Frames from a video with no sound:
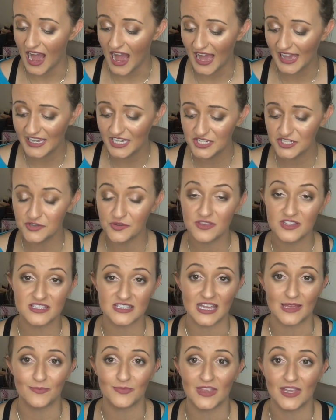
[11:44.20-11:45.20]
I can do the
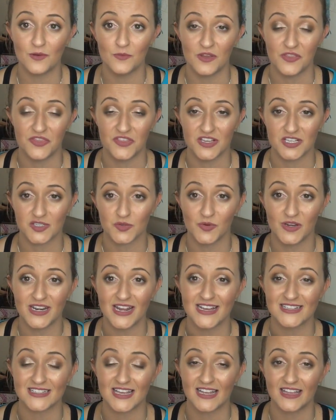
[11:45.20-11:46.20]
same thing with this
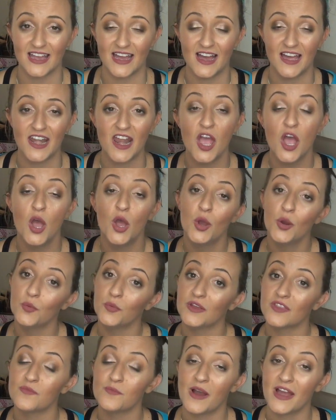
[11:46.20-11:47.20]
one as I can
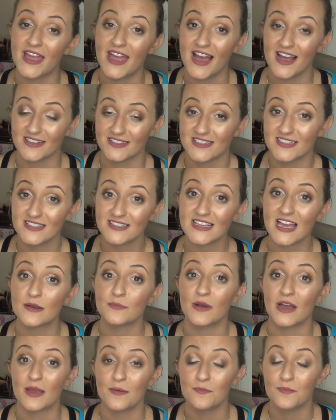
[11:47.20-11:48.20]
with my Essence
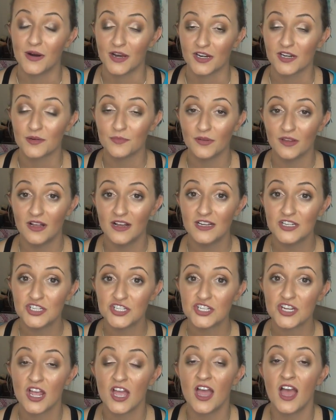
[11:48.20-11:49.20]
and my Butter
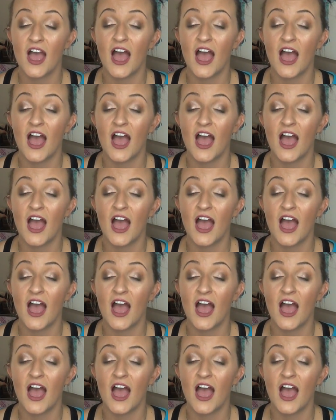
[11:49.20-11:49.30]
Blush.